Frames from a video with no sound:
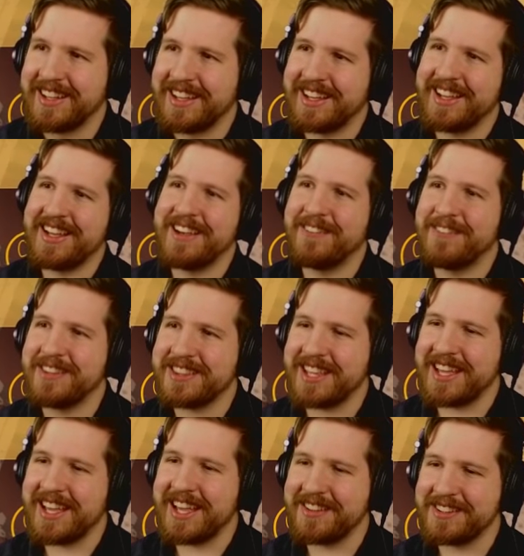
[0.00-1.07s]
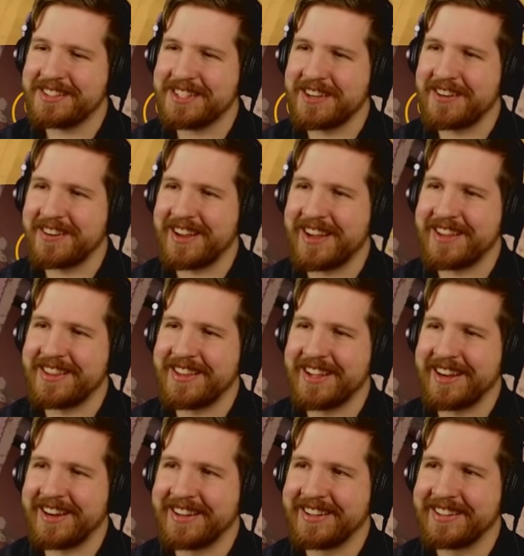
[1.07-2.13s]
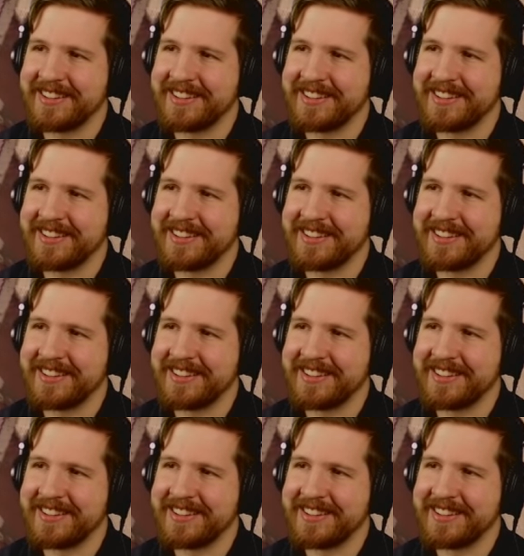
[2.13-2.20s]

Ah, what the hell is going on there?